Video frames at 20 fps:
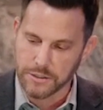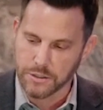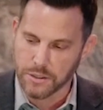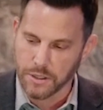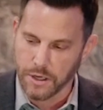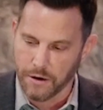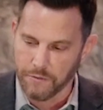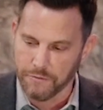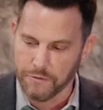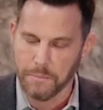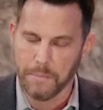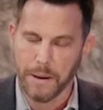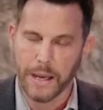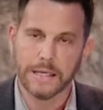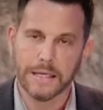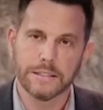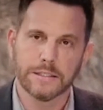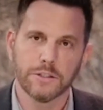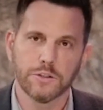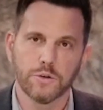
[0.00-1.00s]
is of the
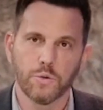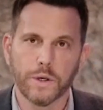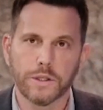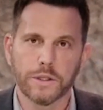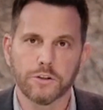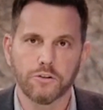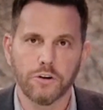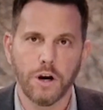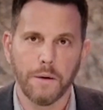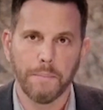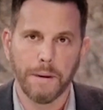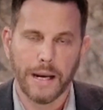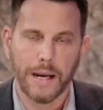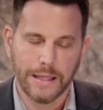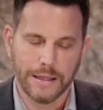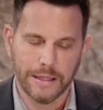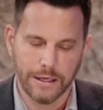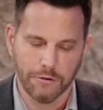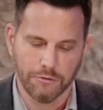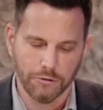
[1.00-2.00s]
base is with Trump. And I
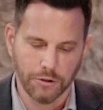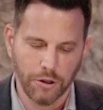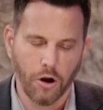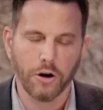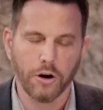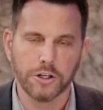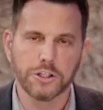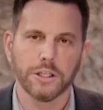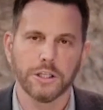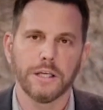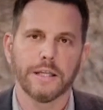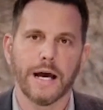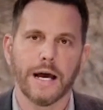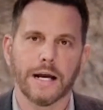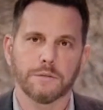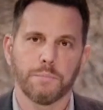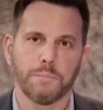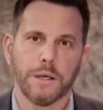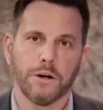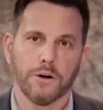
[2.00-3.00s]
think largely
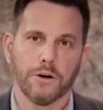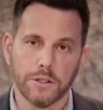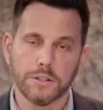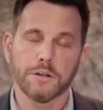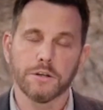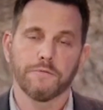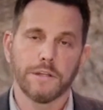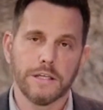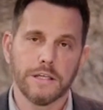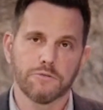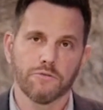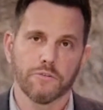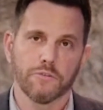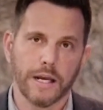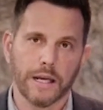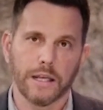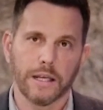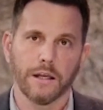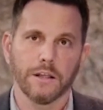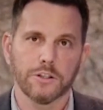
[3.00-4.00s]
that's because of these
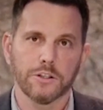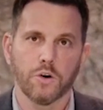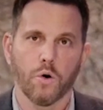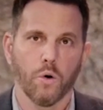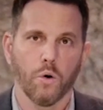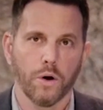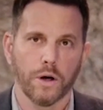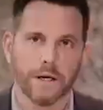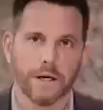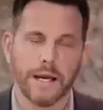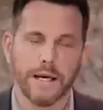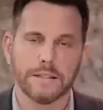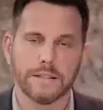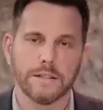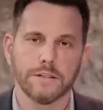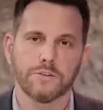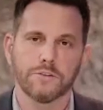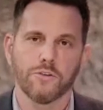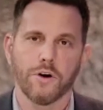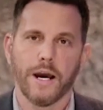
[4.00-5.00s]
ridiculous court
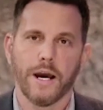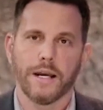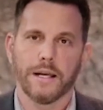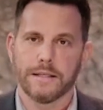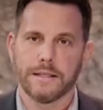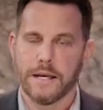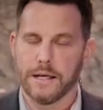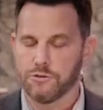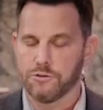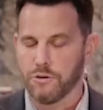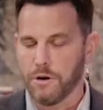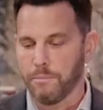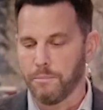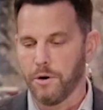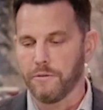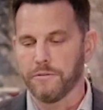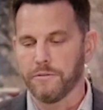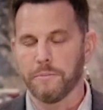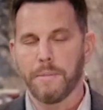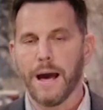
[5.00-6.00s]
cases trying to take Trump
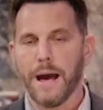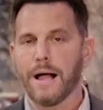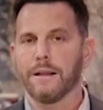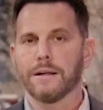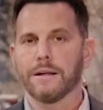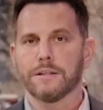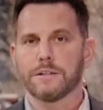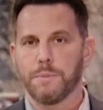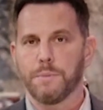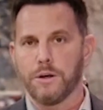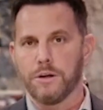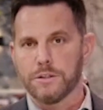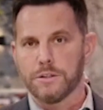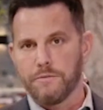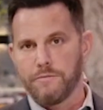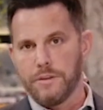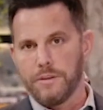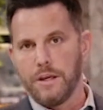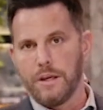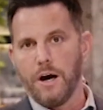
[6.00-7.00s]
off the ballot. It's because
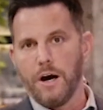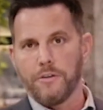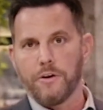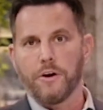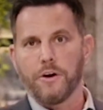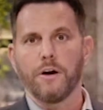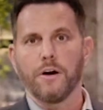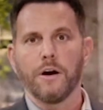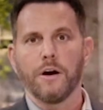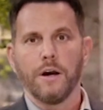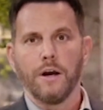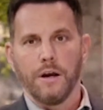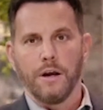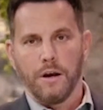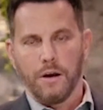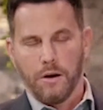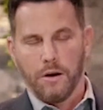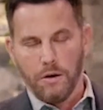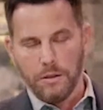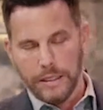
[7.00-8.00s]
of the other
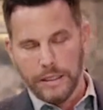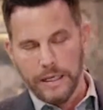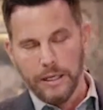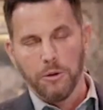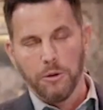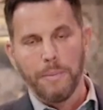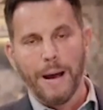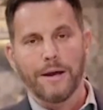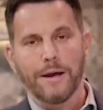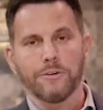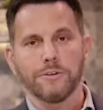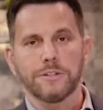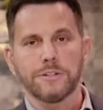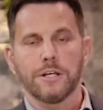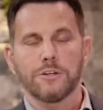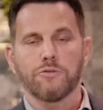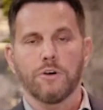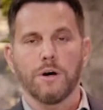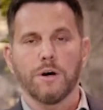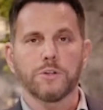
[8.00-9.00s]
legal battles
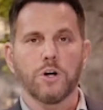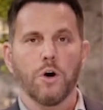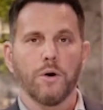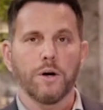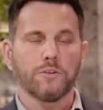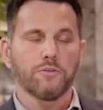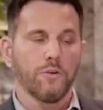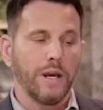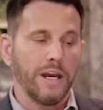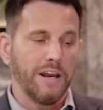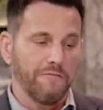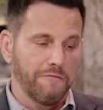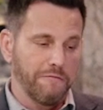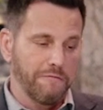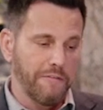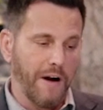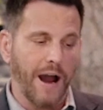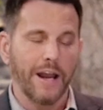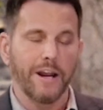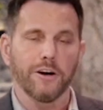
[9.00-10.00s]
that Trump's going through. It
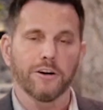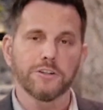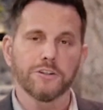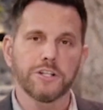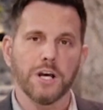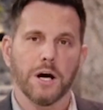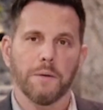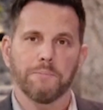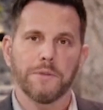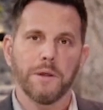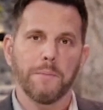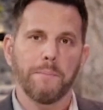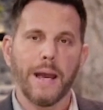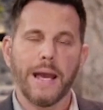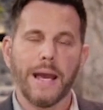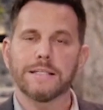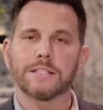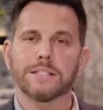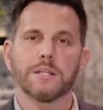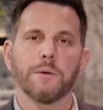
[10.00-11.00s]
fires up the
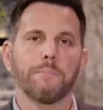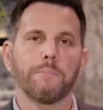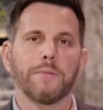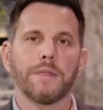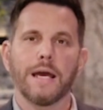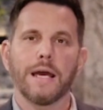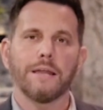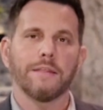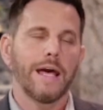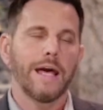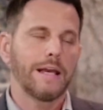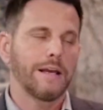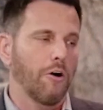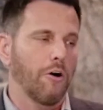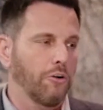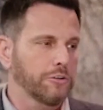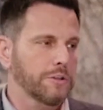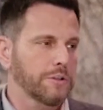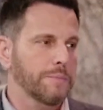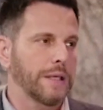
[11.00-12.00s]
base. They
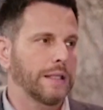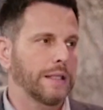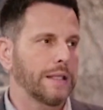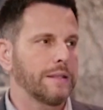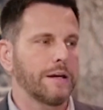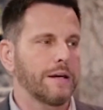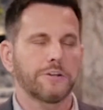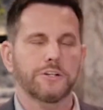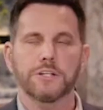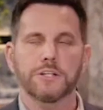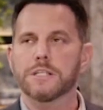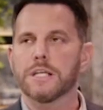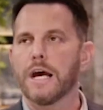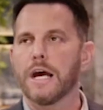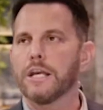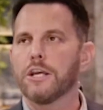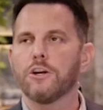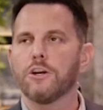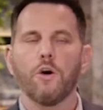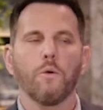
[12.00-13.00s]
ultimately, they're just
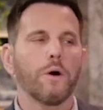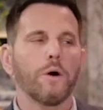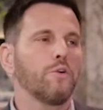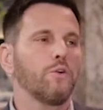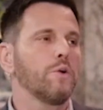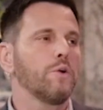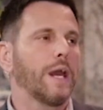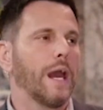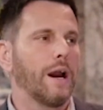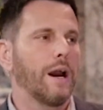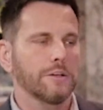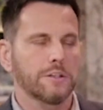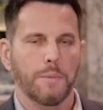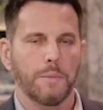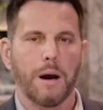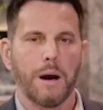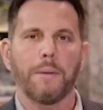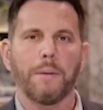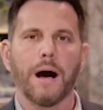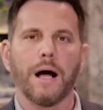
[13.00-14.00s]
like, you know what, who cares
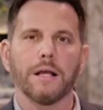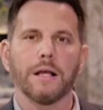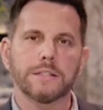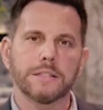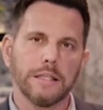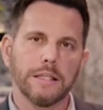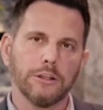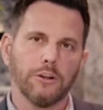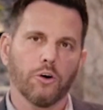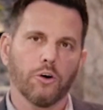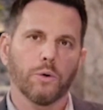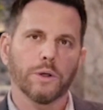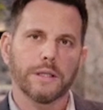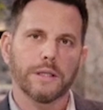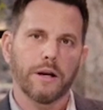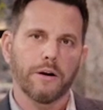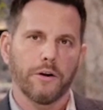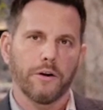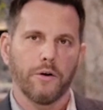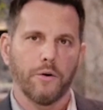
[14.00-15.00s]
about policy? Look what
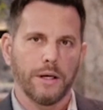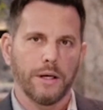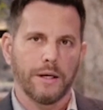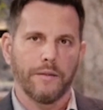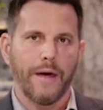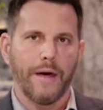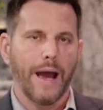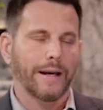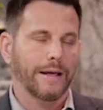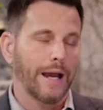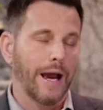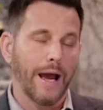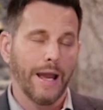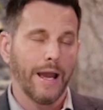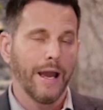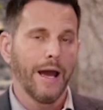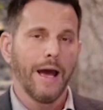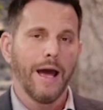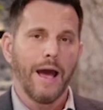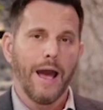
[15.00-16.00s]
they're doing to that
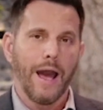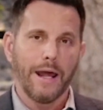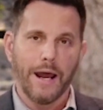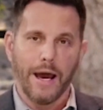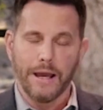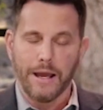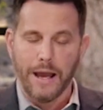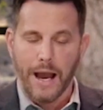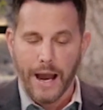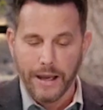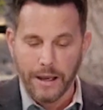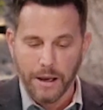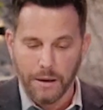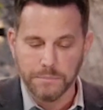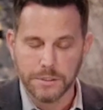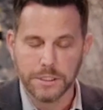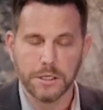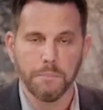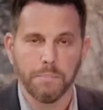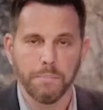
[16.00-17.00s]
guy. And I
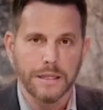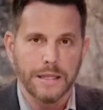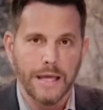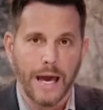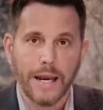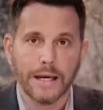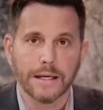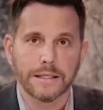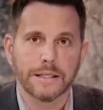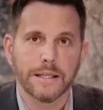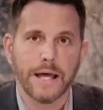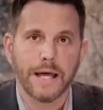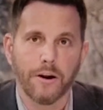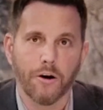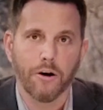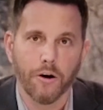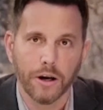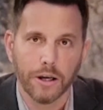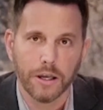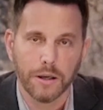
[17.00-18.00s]
am sympathetic to that
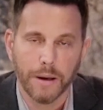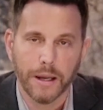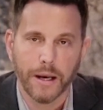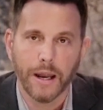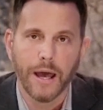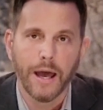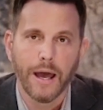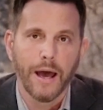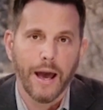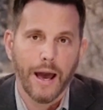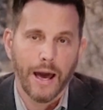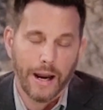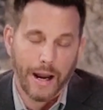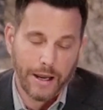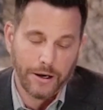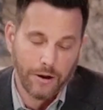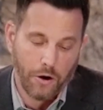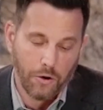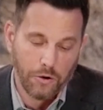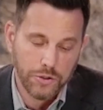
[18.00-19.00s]
argument. And
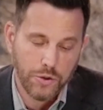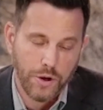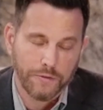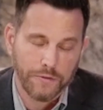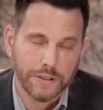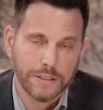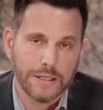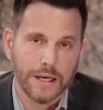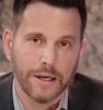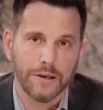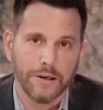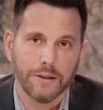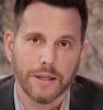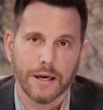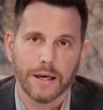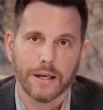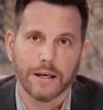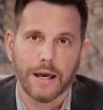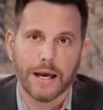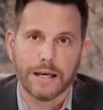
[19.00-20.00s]
I also have to tell you
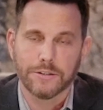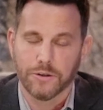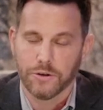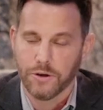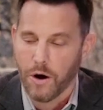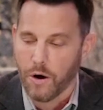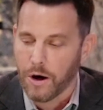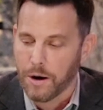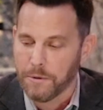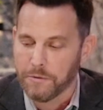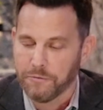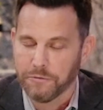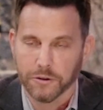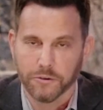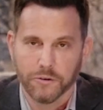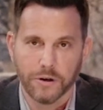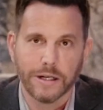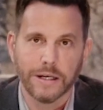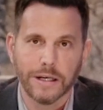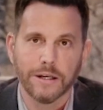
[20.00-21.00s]
that, as you know, I'm a
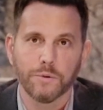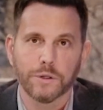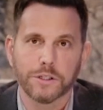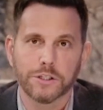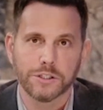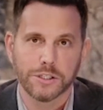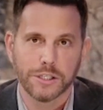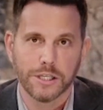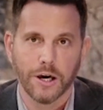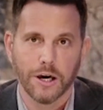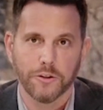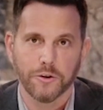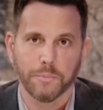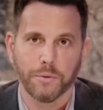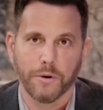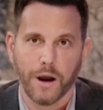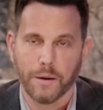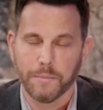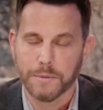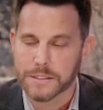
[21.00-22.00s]
Floridian, which is the other
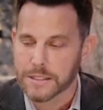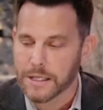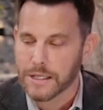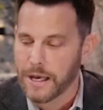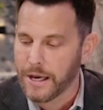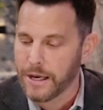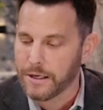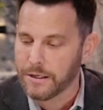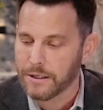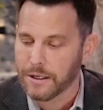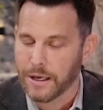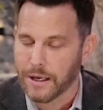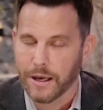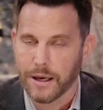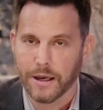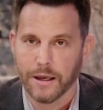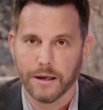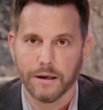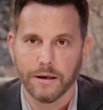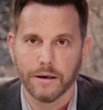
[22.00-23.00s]
promised land.
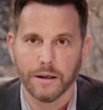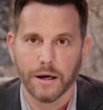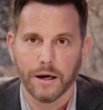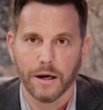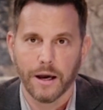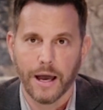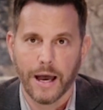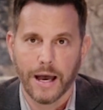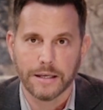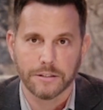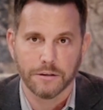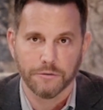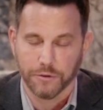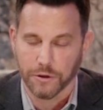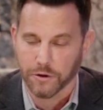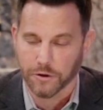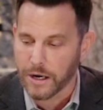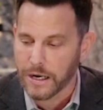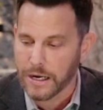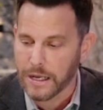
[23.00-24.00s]
And as a
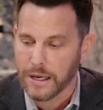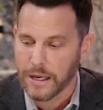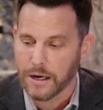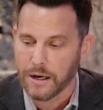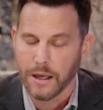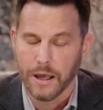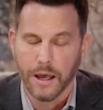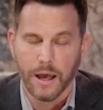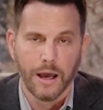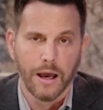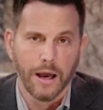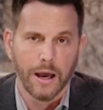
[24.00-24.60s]
Floridian,